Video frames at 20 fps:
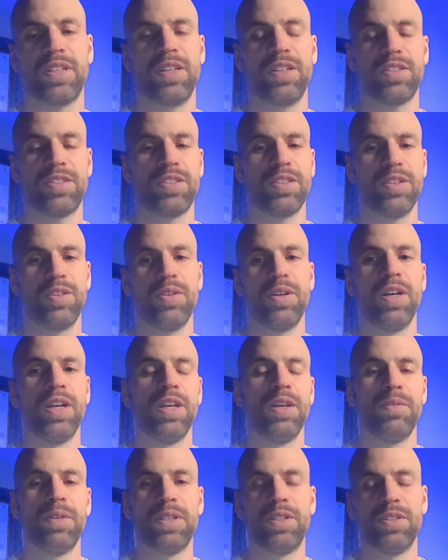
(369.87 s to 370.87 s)
So
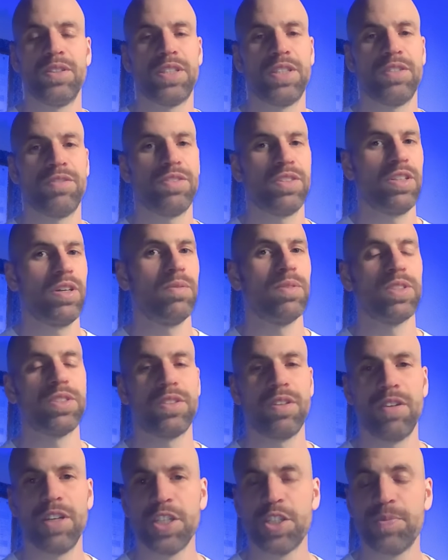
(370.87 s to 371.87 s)
we don't have a normal
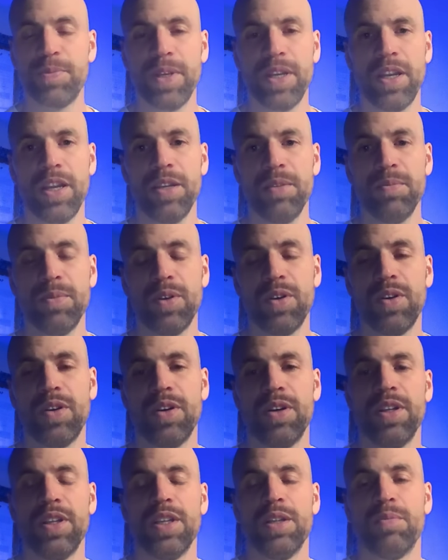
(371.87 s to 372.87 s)
storage bin
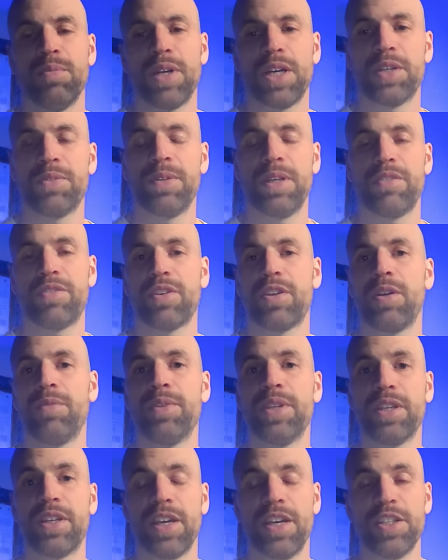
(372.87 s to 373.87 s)
anymore, but we have a
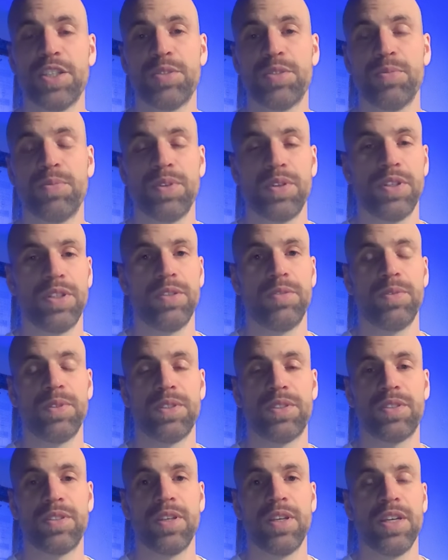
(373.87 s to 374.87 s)
communication point
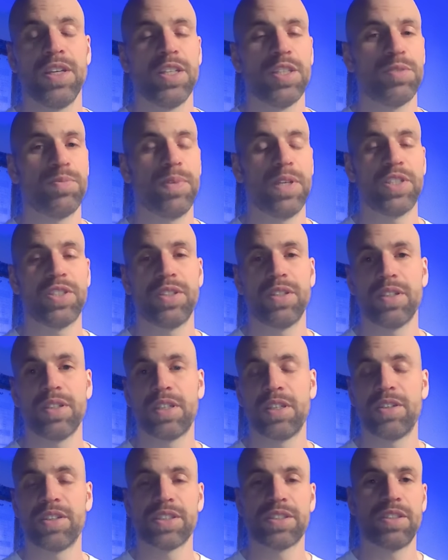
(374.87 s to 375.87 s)
with special
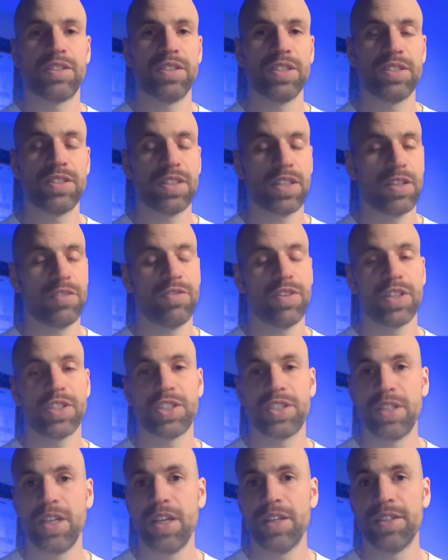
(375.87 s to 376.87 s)
characteristic and
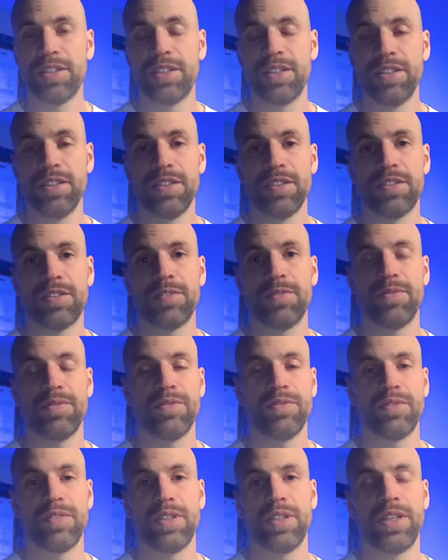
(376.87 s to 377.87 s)
functionalities,
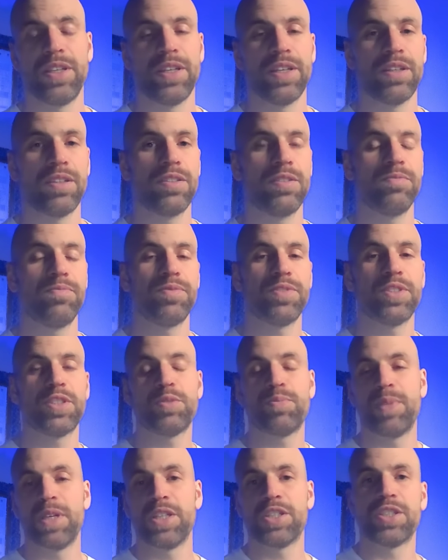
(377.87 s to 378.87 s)
like
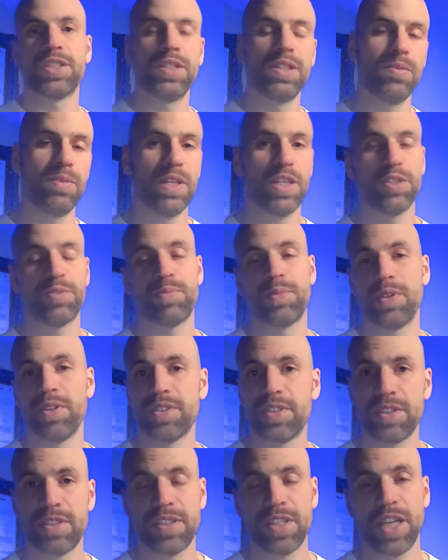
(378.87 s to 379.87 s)
special warehouse
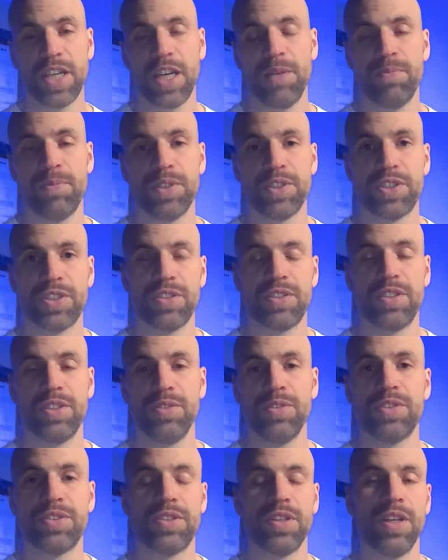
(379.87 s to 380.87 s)
process type, which is
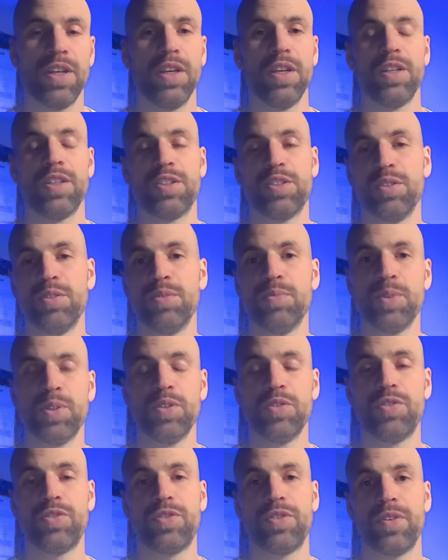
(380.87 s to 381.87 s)
used to
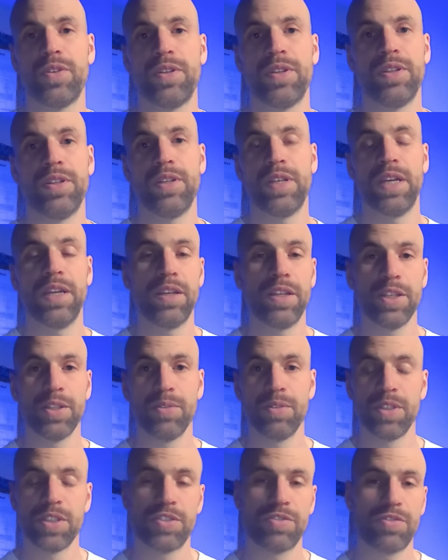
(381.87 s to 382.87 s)
move handling
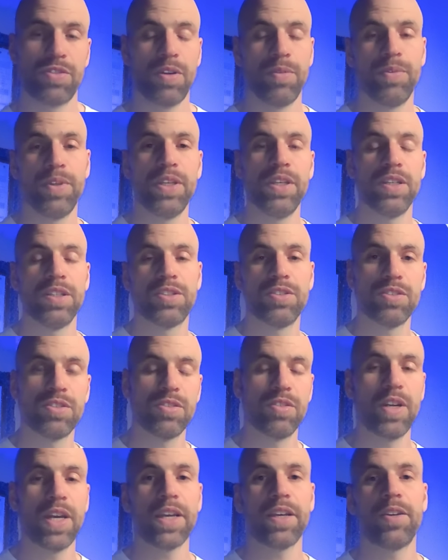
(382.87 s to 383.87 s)
units from here into
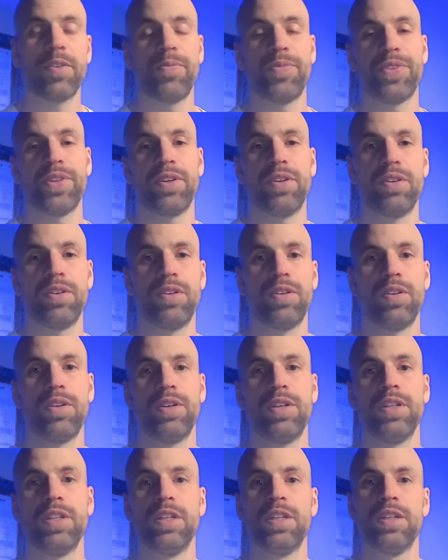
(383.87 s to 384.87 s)
the rack,
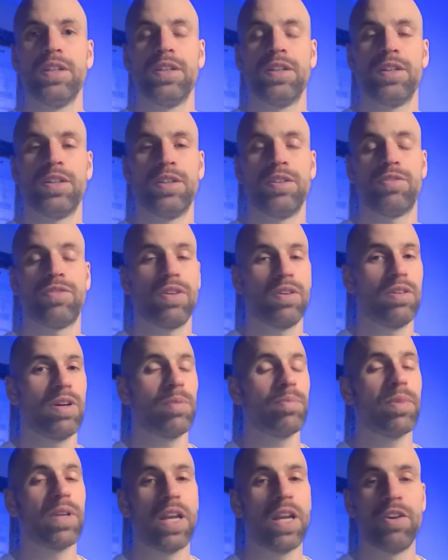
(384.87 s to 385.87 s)
or a
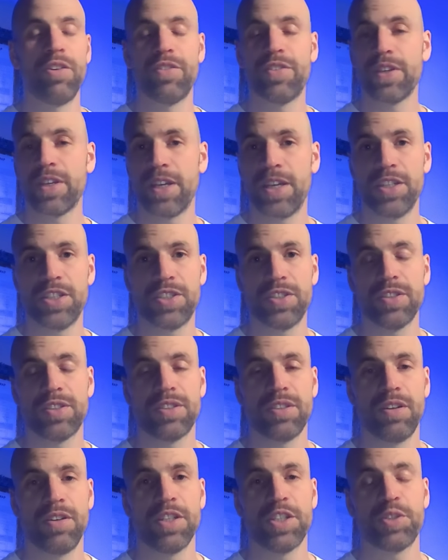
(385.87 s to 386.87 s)
follow-up clarification
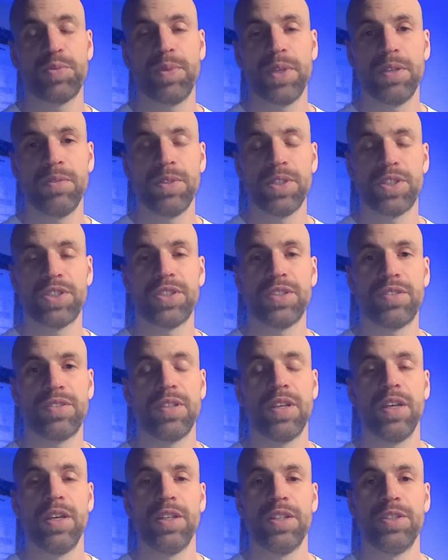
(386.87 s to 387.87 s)
storage bin, which is
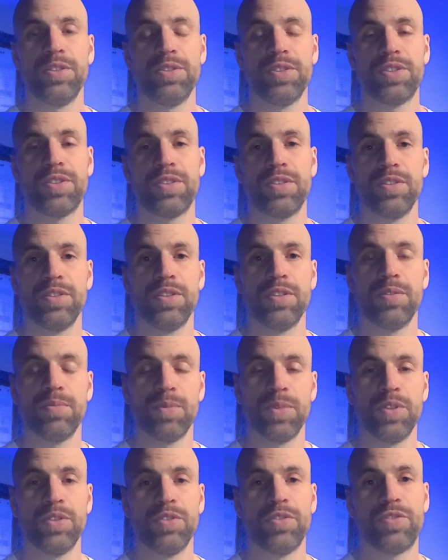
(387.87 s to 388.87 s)
used to
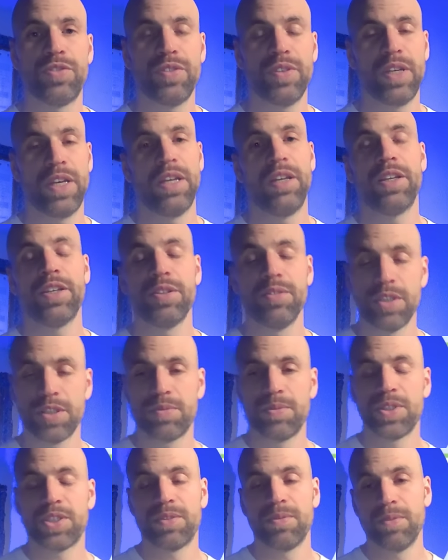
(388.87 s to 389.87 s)
move handling
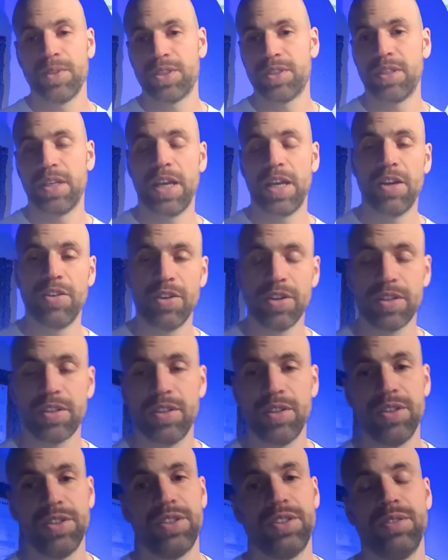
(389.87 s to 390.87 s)
units with an error
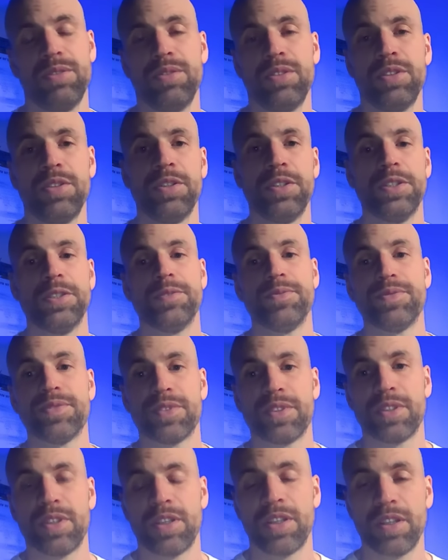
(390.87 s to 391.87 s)
code to
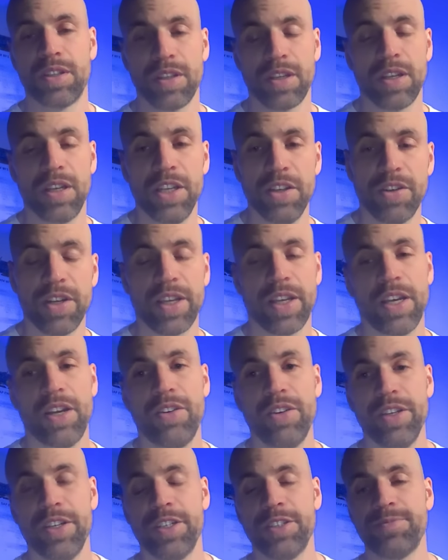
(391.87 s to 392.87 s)
the clearing
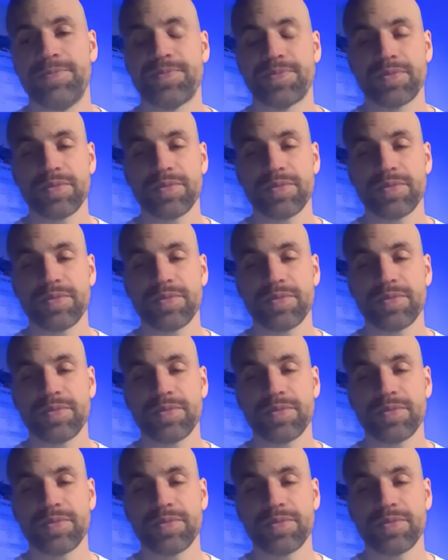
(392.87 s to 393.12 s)
area.